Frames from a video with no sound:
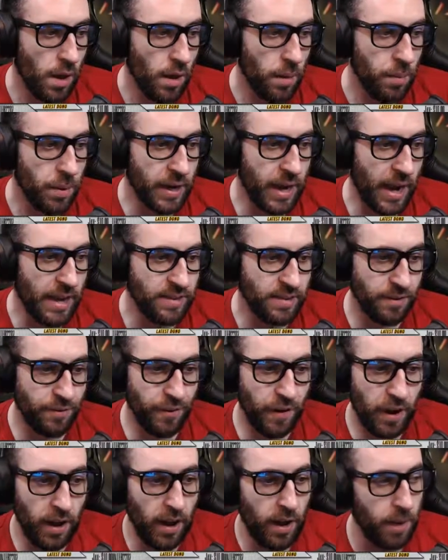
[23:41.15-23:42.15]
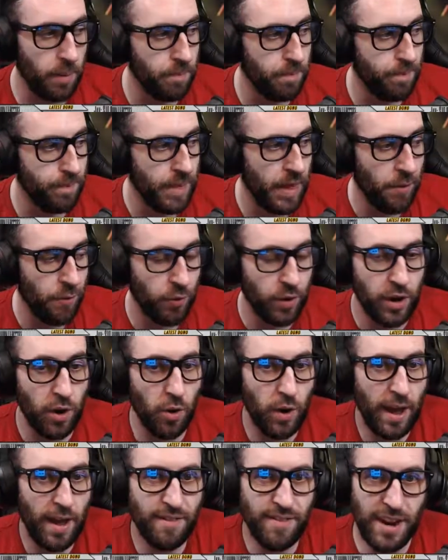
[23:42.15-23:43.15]
But guys, if we
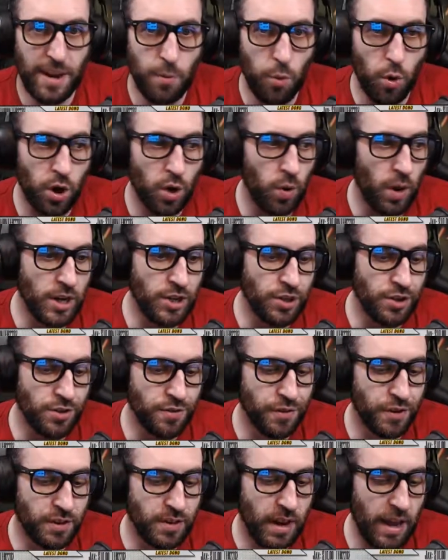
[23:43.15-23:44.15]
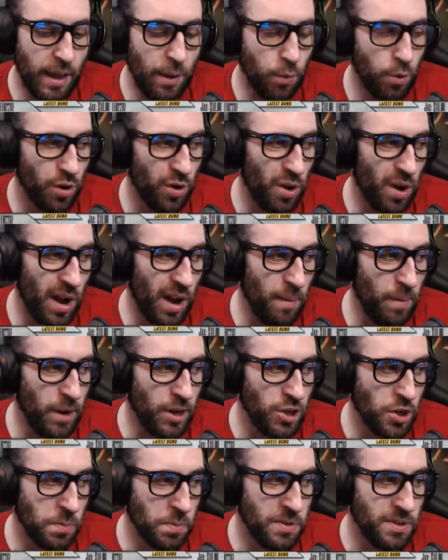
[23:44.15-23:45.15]
don't have any more questions for today, I'm gonna
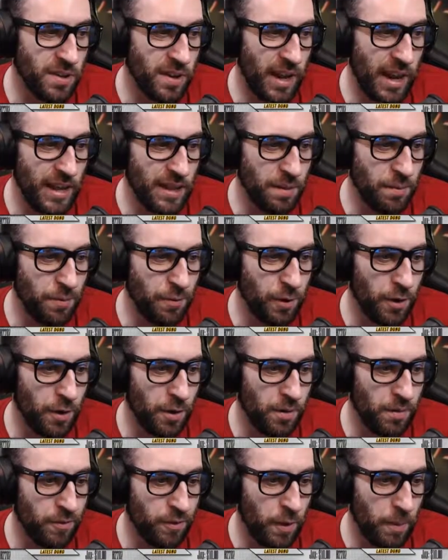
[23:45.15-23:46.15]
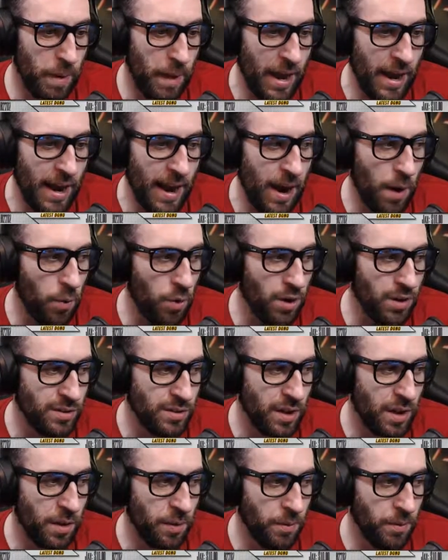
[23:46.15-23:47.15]
jump into Anthem for about an hour or
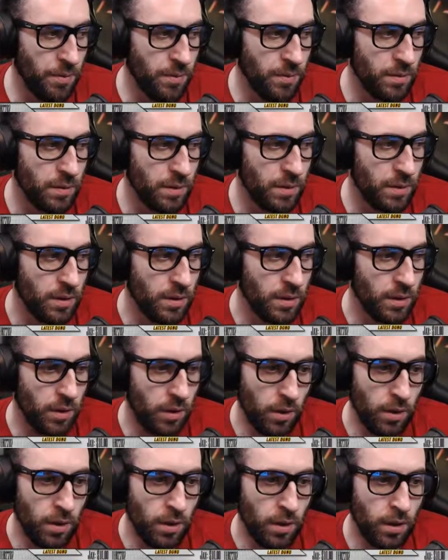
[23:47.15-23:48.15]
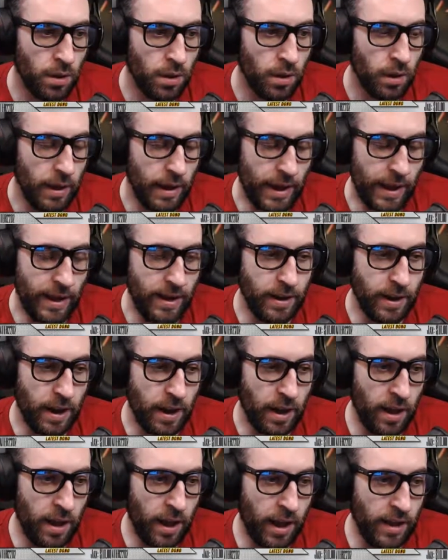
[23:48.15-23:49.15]
so,
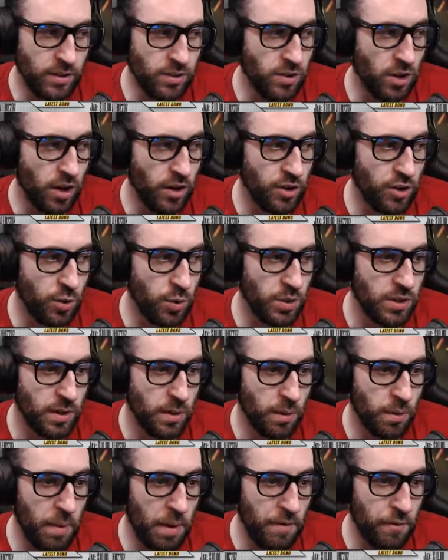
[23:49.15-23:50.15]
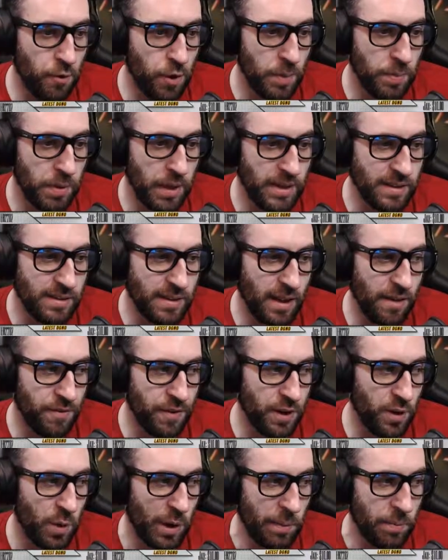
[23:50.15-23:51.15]
and start doing some of my free play stuff
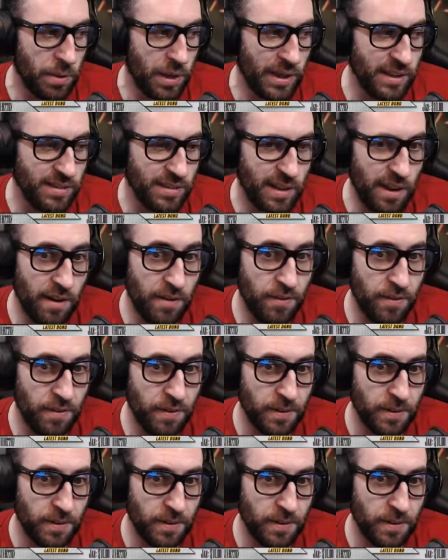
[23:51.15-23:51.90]
and quick play stuff.